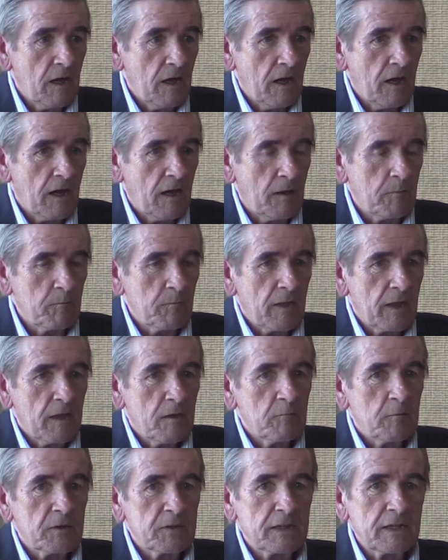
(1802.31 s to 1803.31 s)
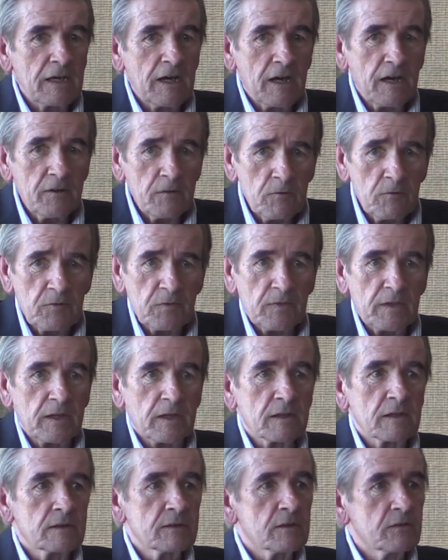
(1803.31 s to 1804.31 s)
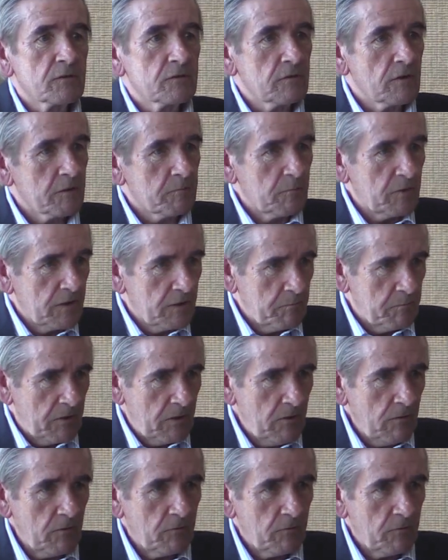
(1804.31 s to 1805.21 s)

But the other thing that struck me, the peril